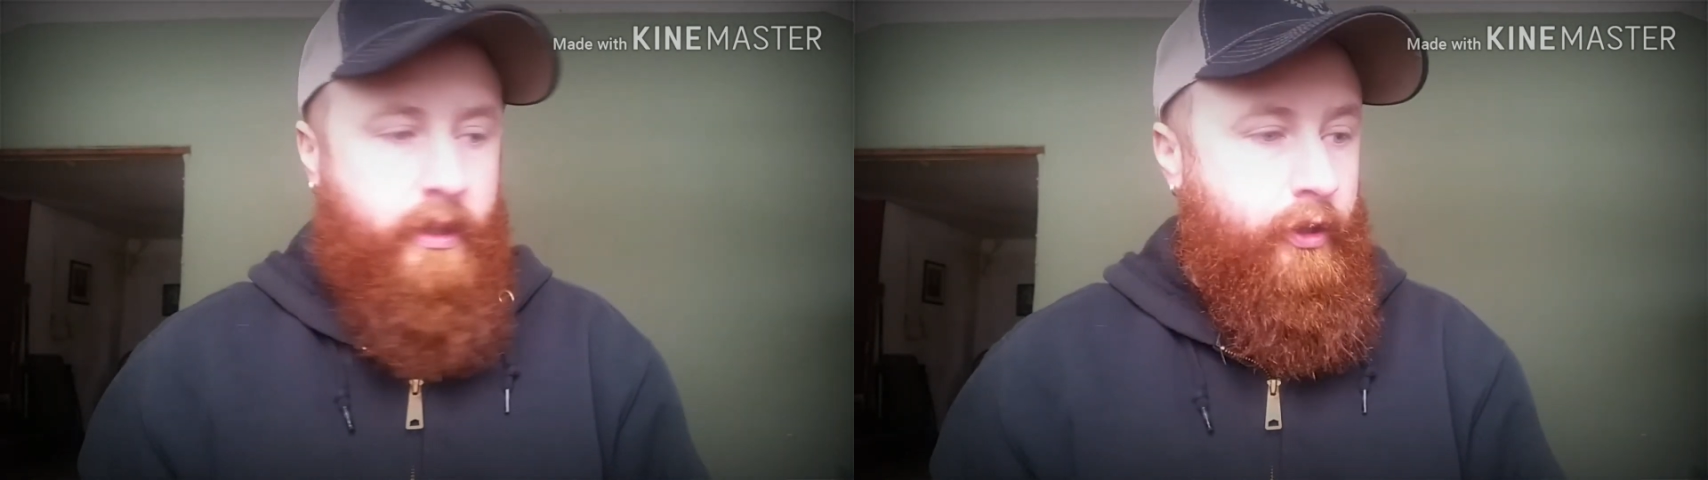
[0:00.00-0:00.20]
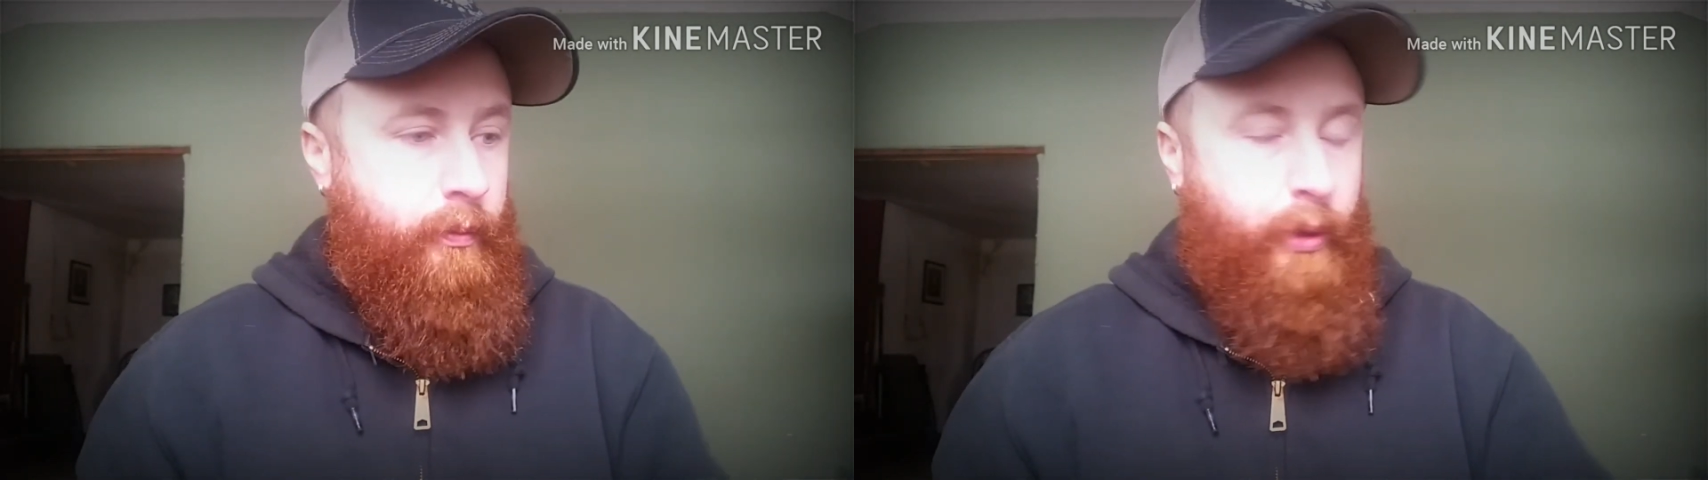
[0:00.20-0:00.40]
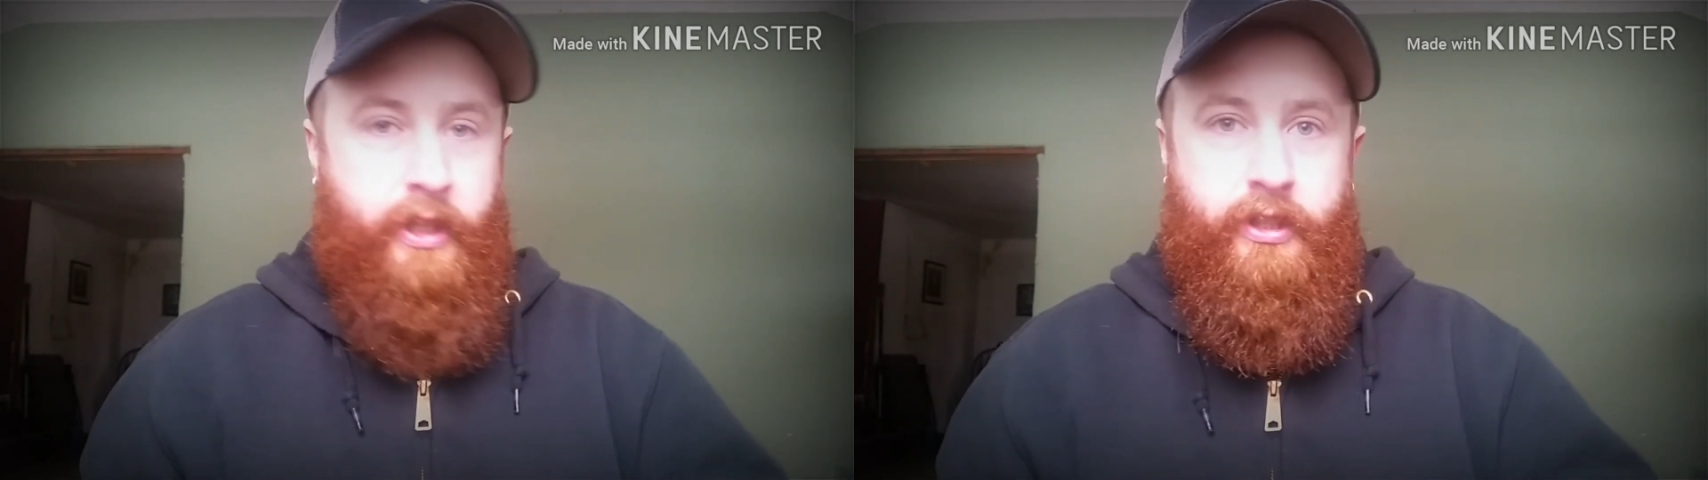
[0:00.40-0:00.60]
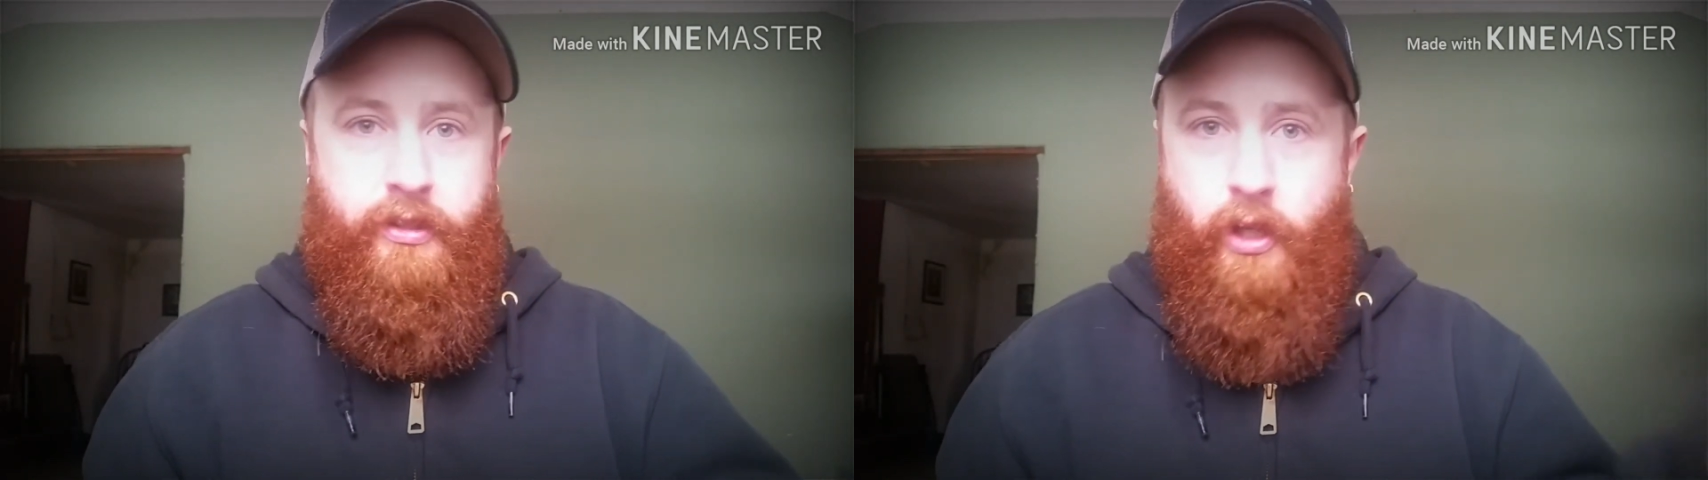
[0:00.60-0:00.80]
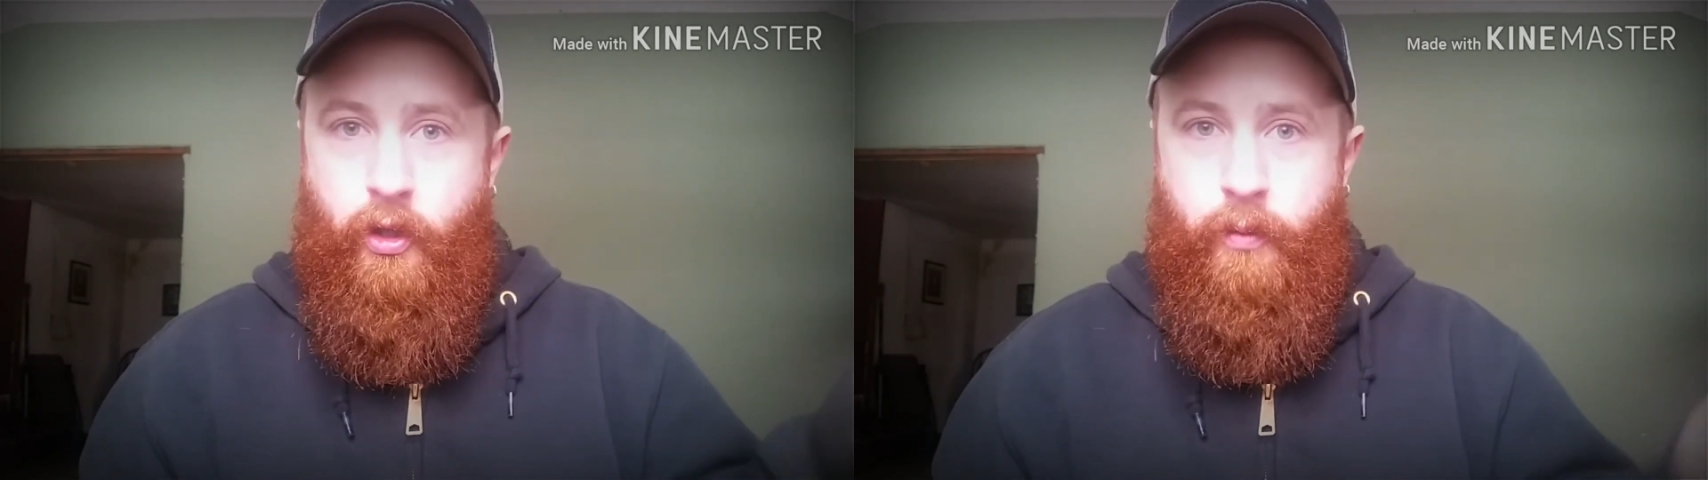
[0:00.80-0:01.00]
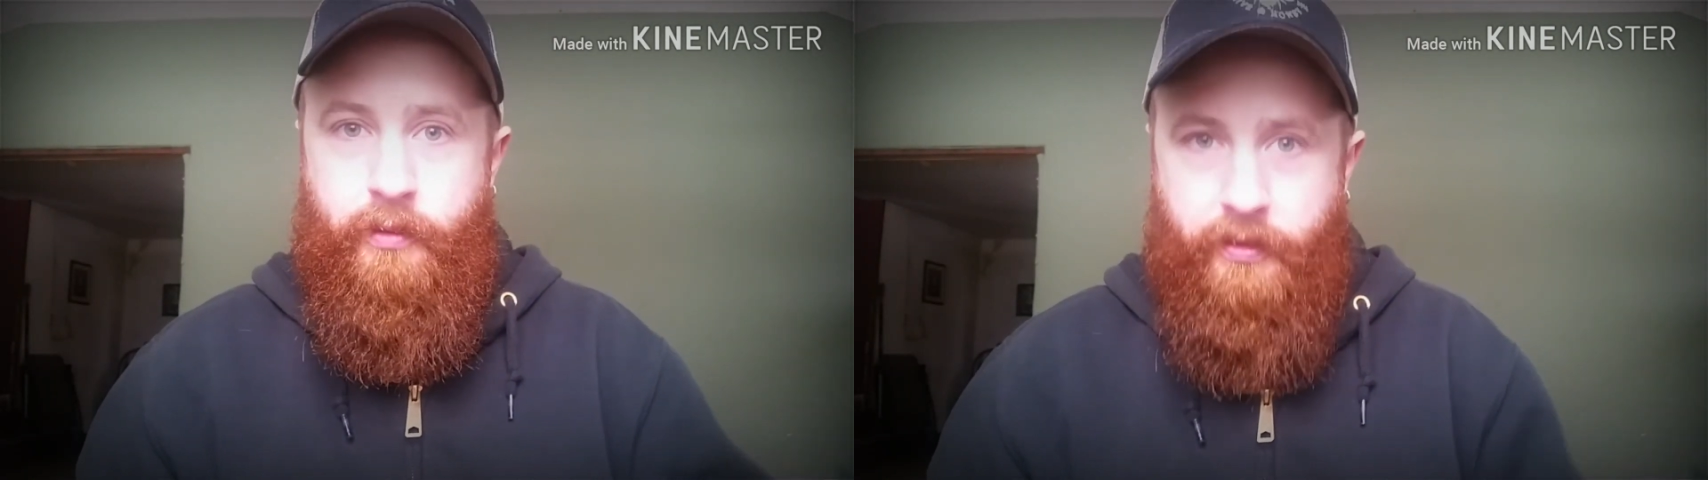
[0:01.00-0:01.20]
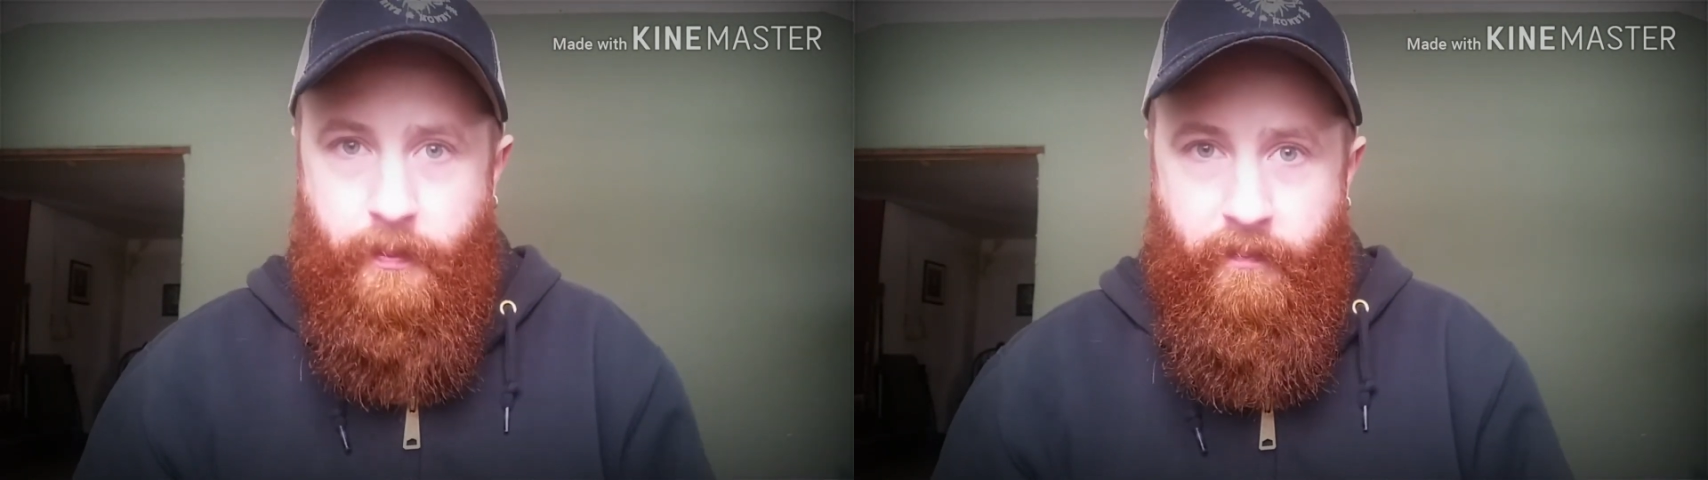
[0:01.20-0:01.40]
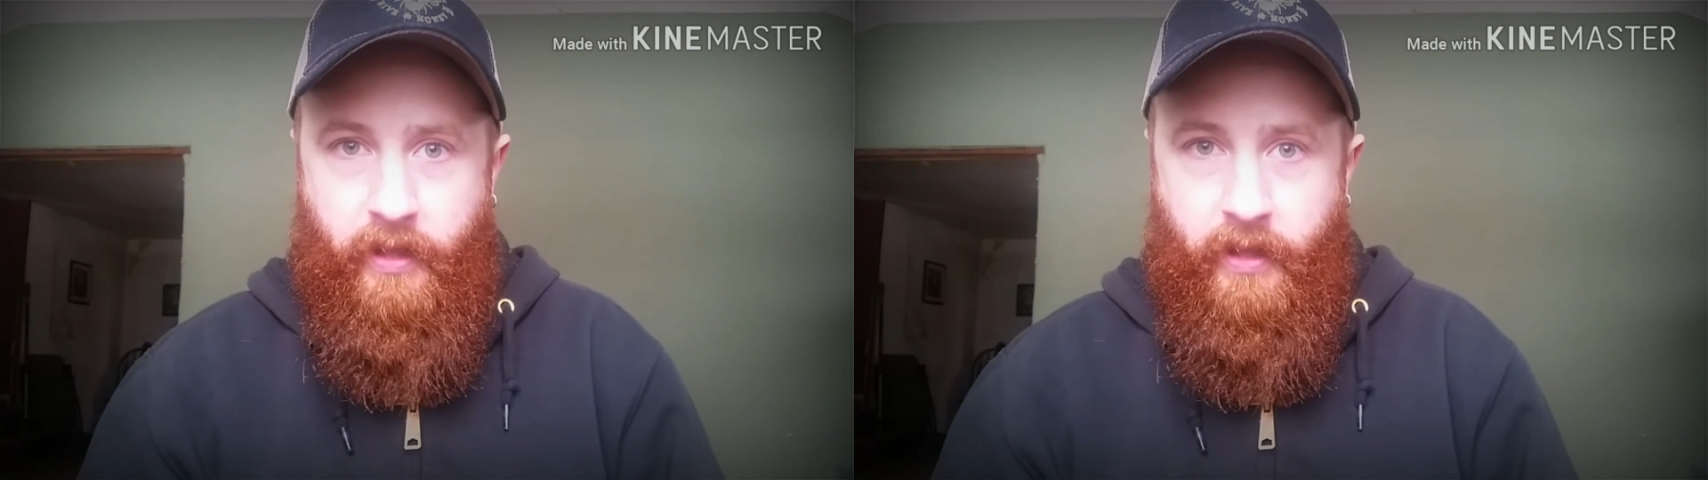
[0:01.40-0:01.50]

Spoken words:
good brushes, combs.